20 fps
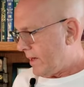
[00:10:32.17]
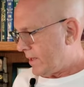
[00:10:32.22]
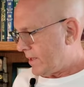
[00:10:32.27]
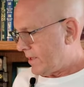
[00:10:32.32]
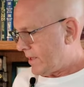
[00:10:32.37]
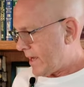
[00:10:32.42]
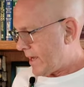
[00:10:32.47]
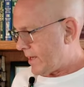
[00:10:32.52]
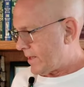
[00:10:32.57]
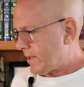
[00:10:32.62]
He
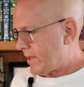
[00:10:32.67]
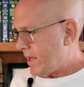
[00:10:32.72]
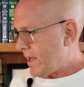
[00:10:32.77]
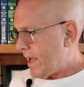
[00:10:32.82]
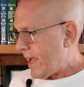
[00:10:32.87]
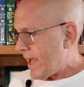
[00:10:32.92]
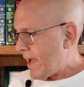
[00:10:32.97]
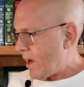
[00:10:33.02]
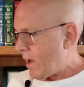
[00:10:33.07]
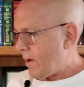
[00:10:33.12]
says
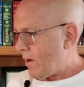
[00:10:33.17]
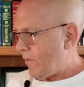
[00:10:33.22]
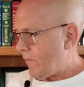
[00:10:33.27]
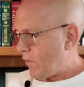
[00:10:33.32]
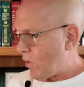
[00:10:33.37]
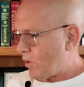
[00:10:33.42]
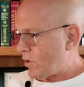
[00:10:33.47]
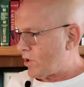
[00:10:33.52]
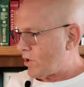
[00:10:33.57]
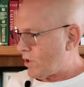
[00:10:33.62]
at
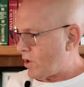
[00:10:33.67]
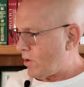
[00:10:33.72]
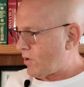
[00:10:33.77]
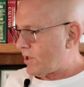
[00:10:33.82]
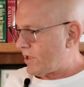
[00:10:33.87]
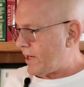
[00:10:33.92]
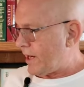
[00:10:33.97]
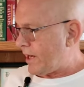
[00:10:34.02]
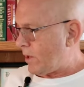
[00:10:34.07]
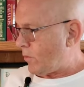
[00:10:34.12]
verse
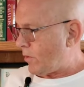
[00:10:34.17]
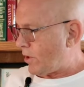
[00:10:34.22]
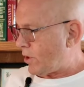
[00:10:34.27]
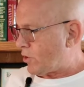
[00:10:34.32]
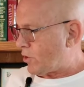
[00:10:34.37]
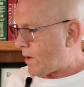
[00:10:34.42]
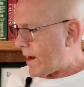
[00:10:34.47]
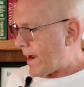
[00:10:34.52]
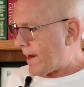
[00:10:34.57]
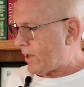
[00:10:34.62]
13, when
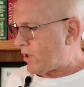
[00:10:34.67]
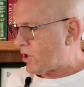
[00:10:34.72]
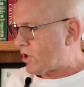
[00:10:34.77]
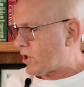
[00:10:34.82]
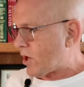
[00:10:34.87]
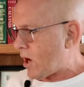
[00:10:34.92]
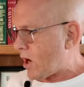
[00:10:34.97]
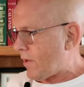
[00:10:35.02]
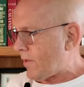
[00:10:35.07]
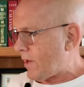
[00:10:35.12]
the dragon
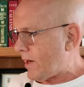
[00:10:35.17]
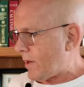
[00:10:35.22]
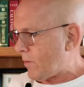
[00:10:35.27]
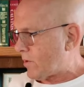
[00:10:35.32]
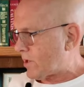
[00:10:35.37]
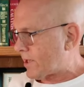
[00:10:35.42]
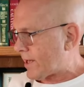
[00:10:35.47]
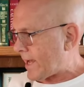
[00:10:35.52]
saw that he